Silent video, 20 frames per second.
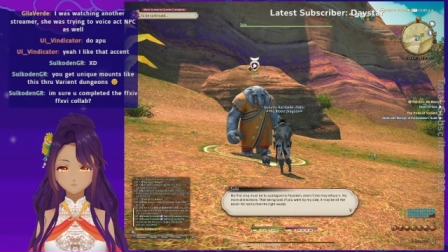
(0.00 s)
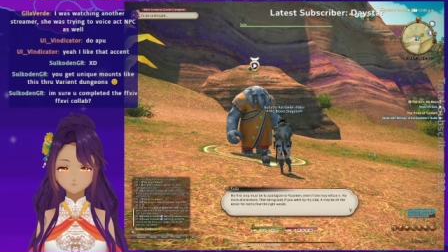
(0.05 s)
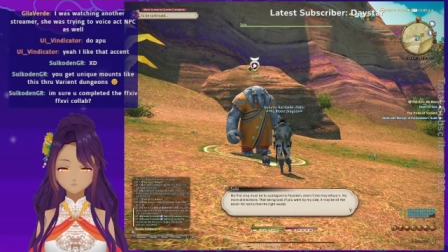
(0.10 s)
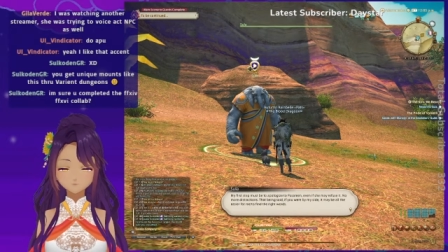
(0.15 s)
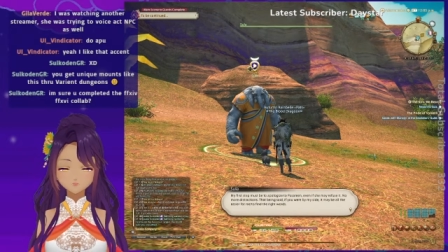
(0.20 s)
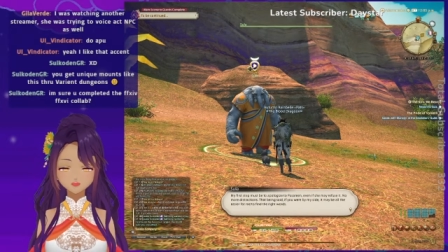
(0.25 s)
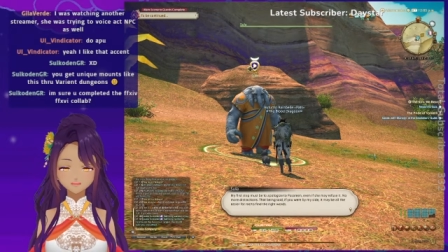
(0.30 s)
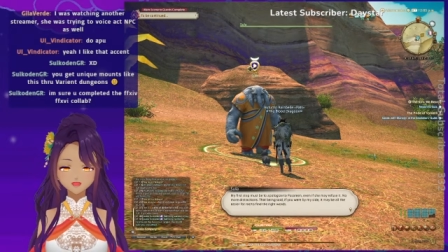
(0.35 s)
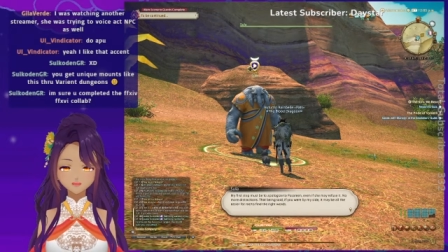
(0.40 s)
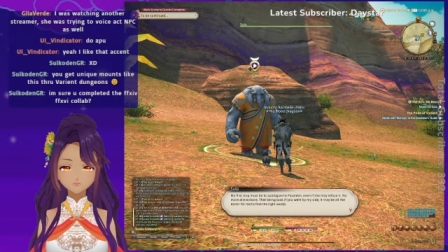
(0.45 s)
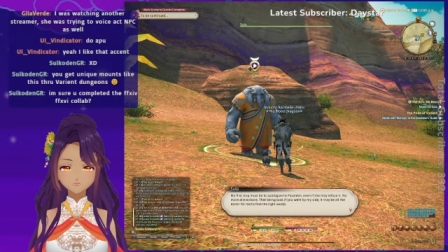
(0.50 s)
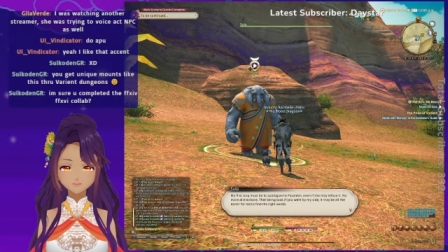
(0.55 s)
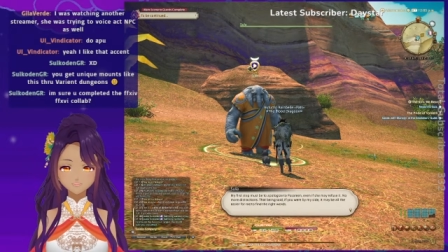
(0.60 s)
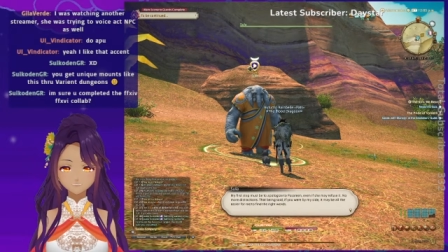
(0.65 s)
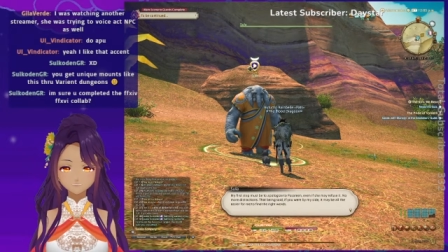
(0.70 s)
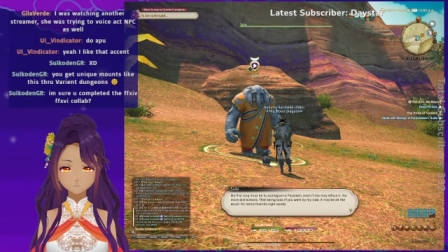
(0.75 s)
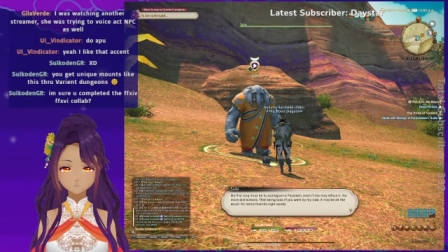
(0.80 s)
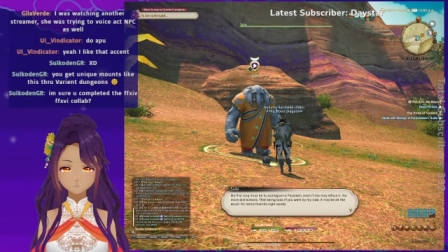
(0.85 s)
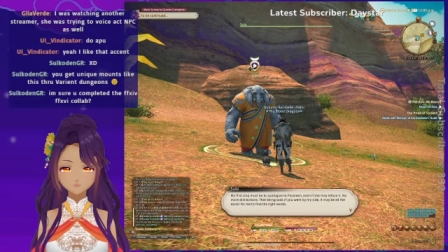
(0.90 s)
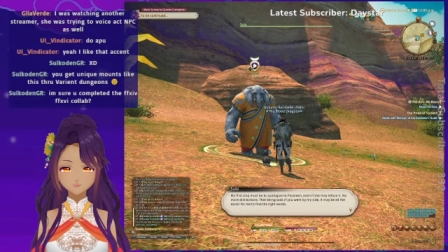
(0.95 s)
My
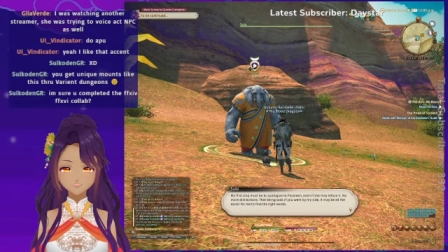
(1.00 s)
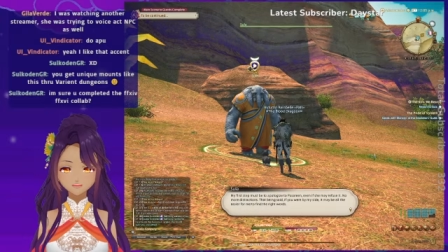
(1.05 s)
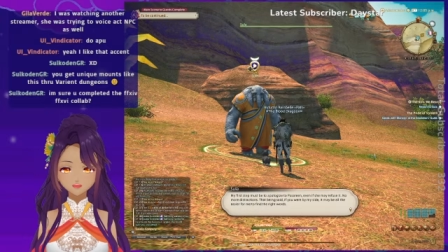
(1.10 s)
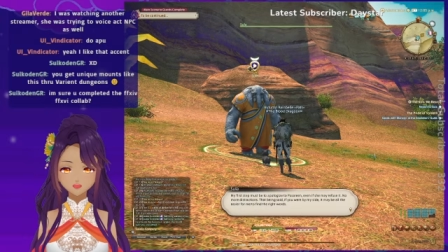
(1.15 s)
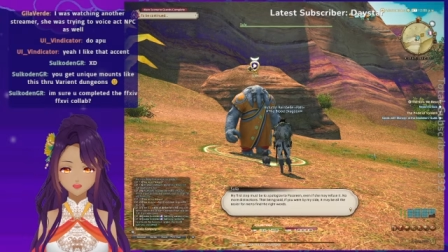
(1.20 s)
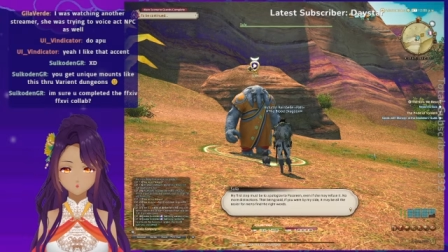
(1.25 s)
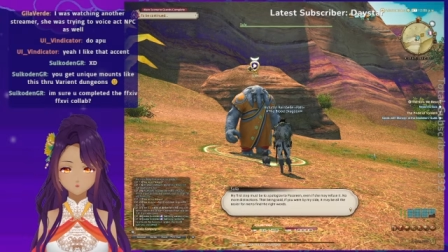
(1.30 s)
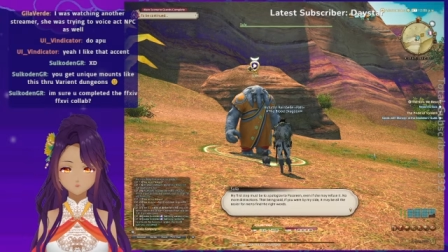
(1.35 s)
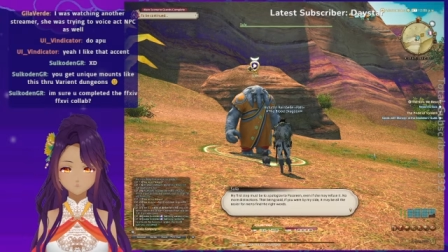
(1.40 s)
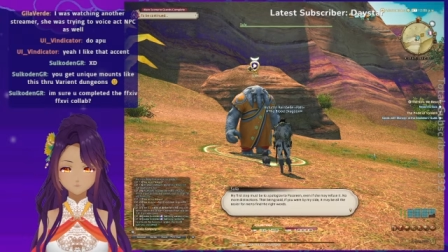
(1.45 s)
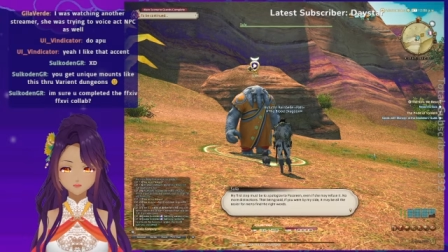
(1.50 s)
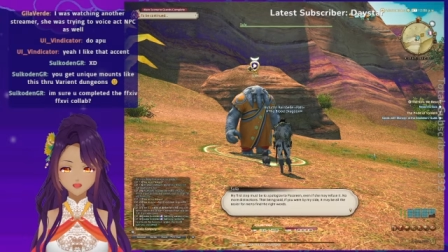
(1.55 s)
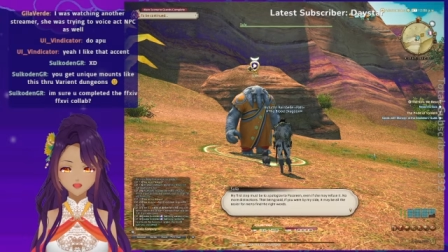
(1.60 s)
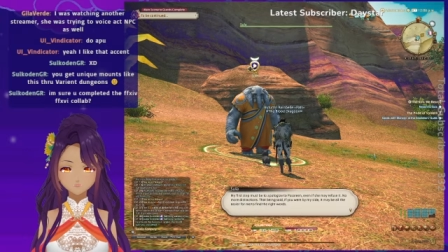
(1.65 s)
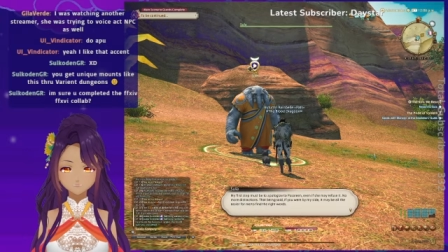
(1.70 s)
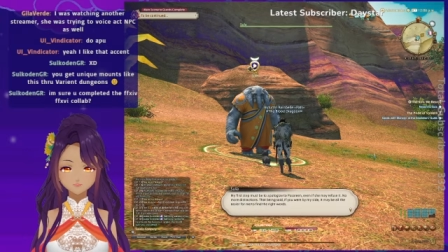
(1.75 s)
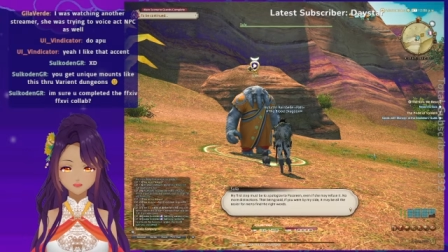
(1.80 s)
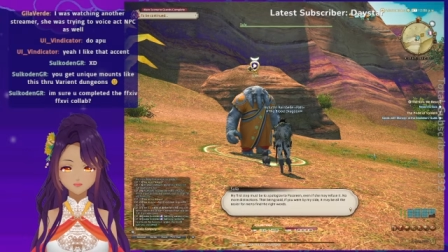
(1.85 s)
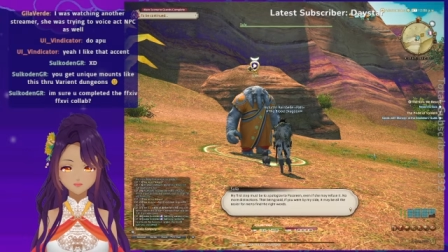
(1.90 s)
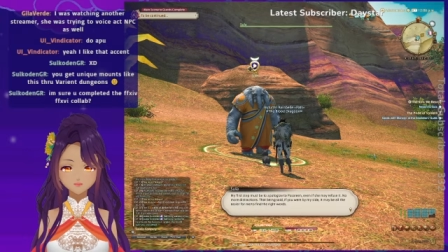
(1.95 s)
first step
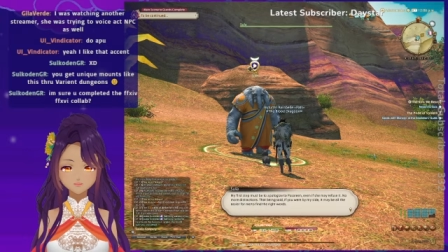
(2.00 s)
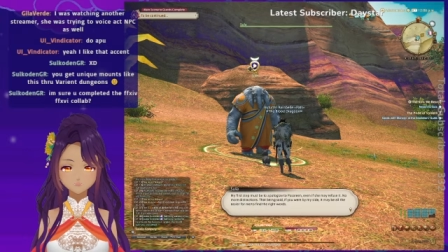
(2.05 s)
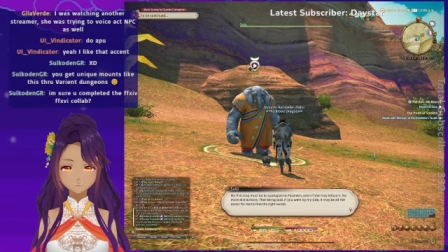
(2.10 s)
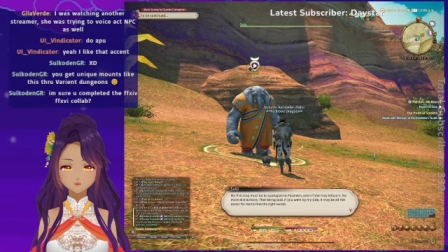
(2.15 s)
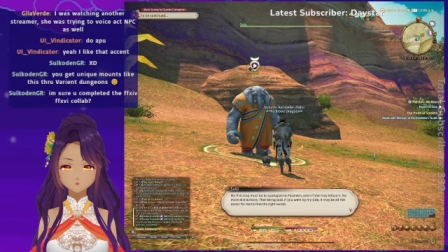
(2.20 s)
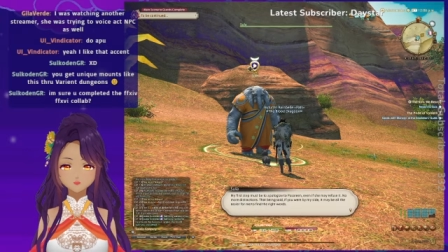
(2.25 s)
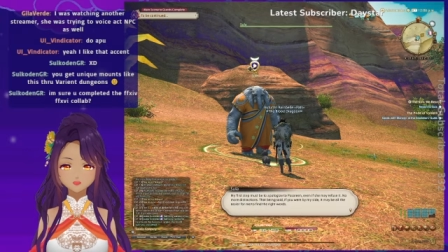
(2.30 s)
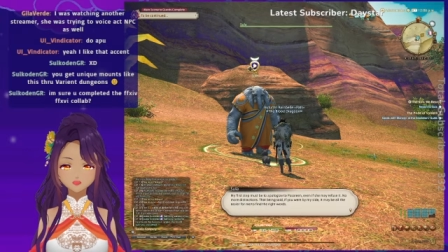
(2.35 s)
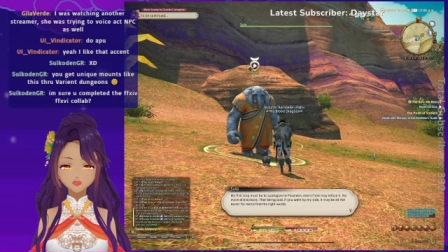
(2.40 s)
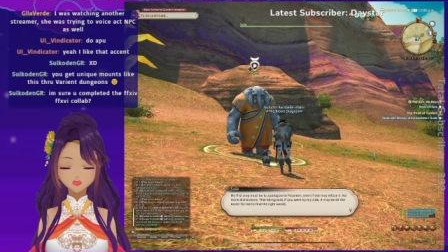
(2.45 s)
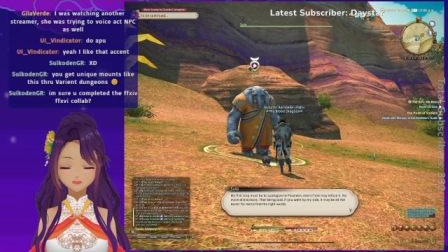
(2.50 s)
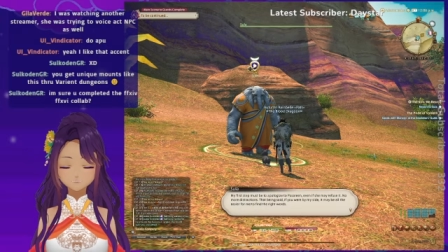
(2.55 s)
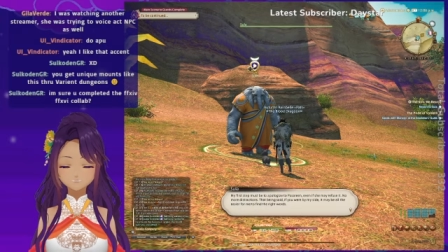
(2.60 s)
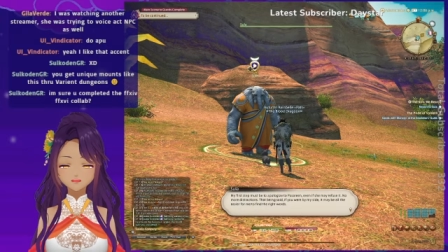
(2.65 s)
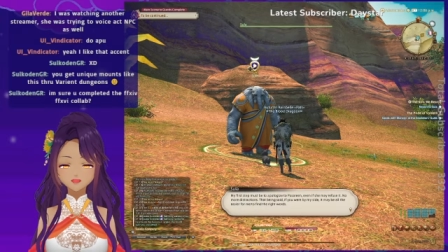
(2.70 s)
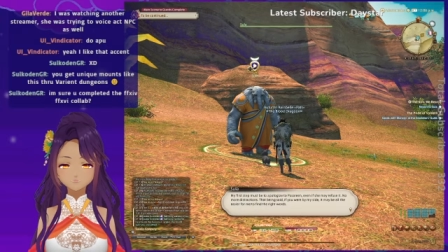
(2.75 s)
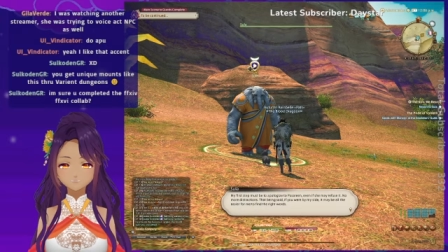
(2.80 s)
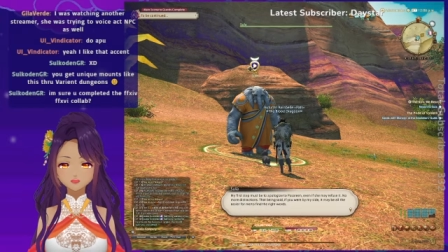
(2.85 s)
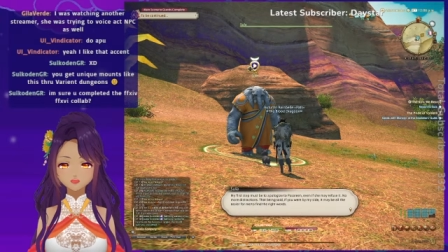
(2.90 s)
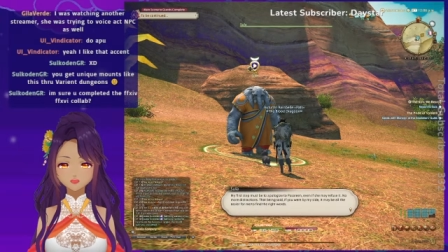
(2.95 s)
must be to
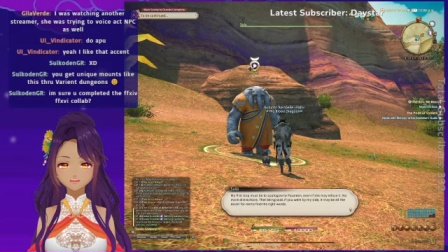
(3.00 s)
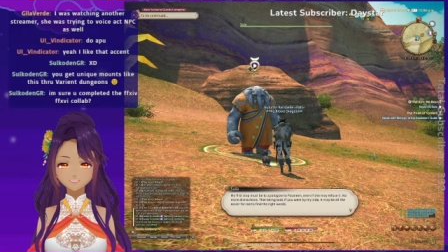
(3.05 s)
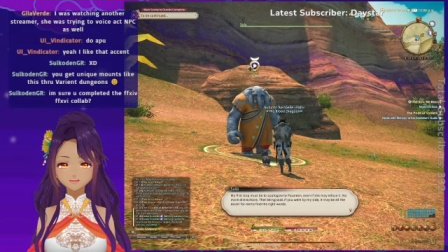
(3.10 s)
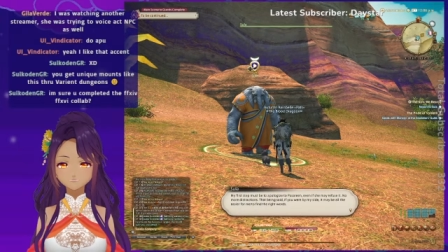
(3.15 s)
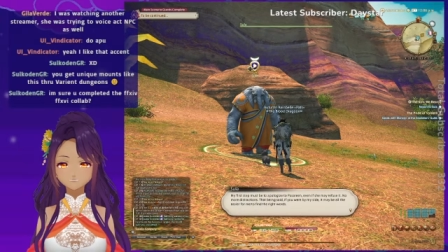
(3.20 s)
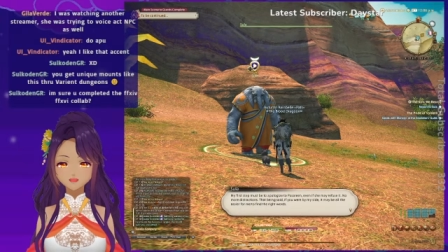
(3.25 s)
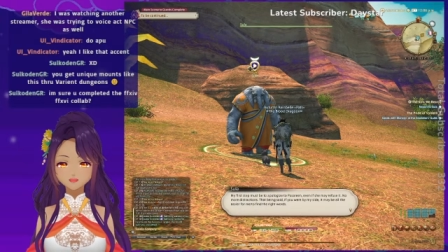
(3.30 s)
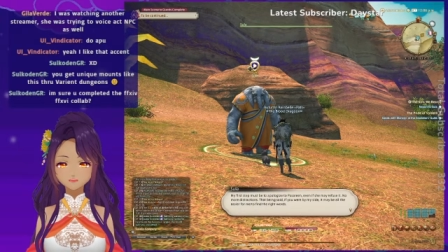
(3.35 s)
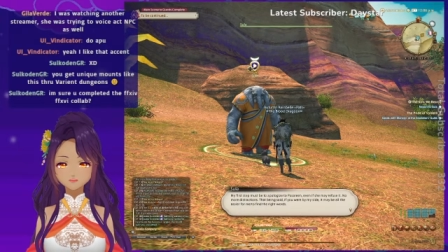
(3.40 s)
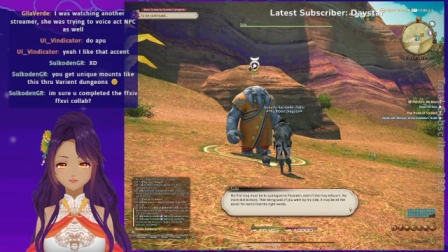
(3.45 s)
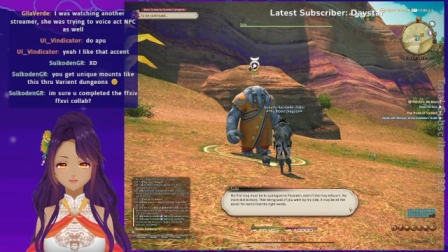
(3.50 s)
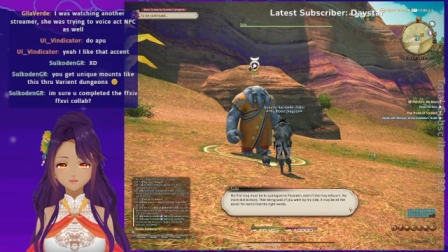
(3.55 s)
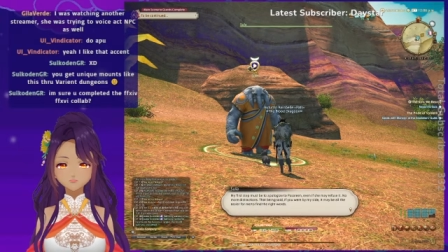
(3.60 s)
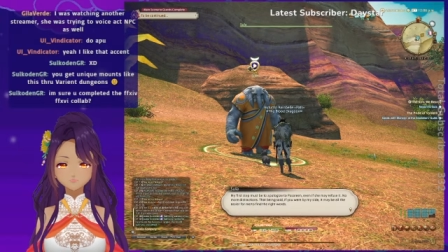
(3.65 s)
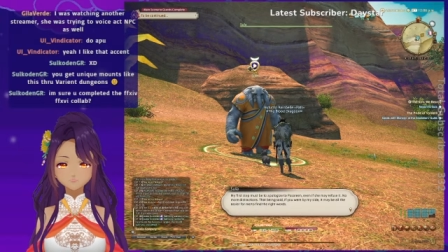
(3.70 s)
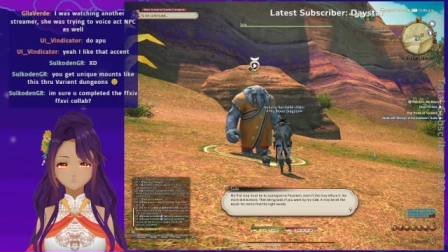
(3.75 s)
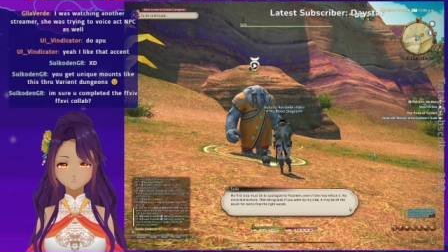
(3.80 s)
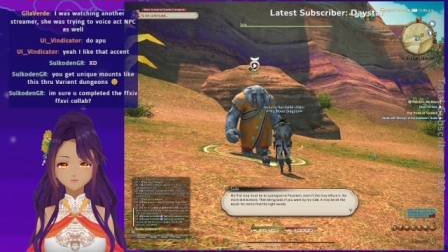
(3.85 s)
apologize to Passerine,